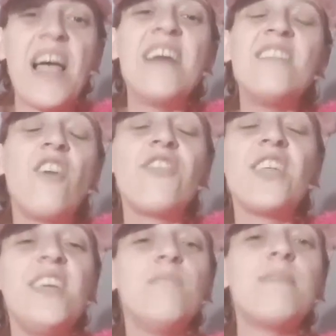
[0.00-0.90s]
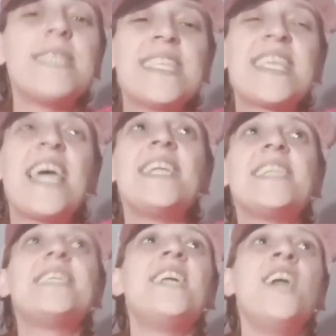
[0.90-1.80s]
I love the heat, Mrs.
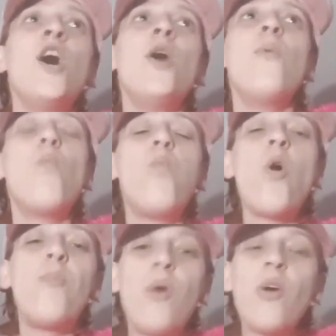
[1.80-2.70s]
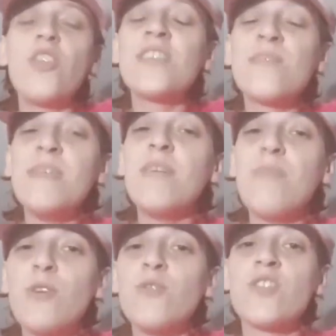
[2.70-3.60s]
Kennedy. What bothers me
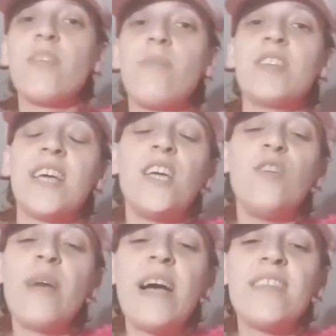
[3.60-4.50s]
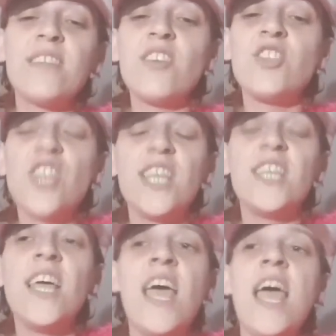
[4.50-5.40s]
about summertime and the
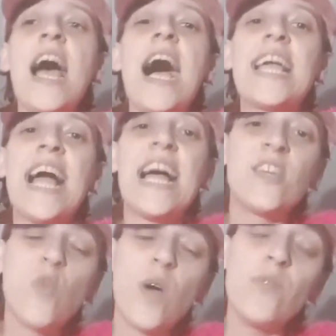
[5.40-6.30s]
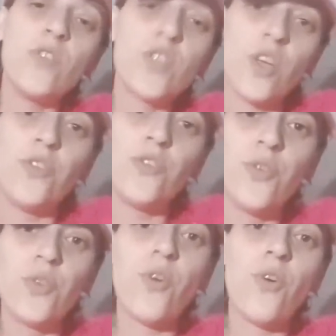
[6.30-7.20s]
sunshine, I can't go out in the sun
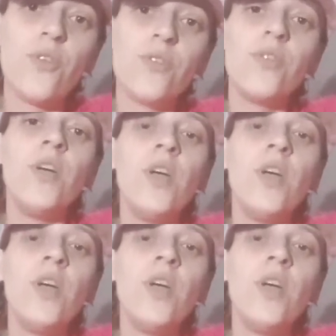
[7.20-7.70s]
too long.